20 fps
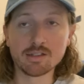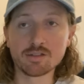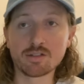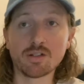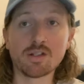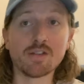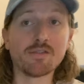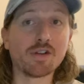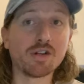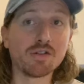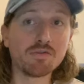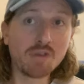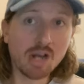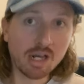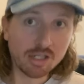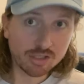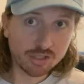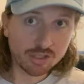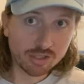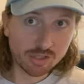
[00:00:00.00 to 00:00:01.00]
So they're very
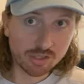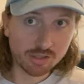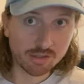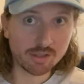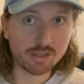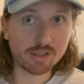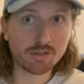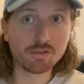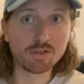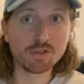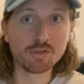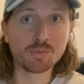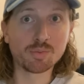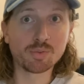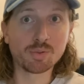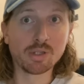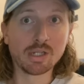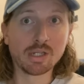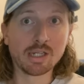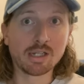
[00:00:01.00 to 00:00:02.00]
rushed. The
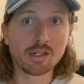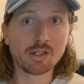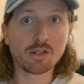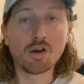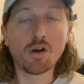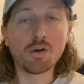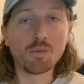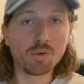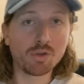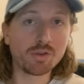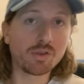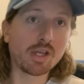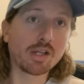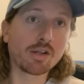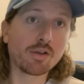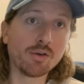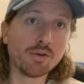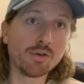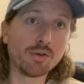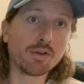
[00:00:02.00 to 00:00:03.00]
group got what
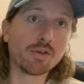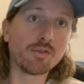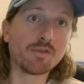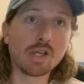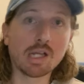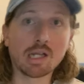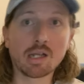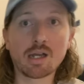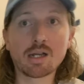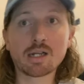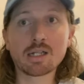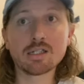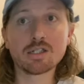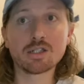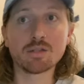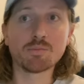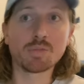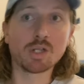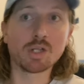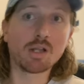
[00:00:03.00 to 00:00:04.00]
they could of their
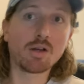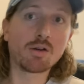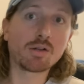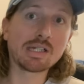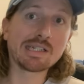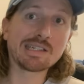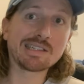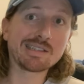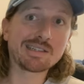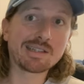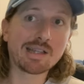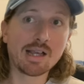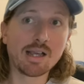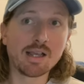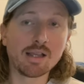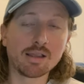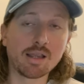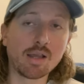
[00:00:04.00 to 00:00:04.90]
luggage and belongings.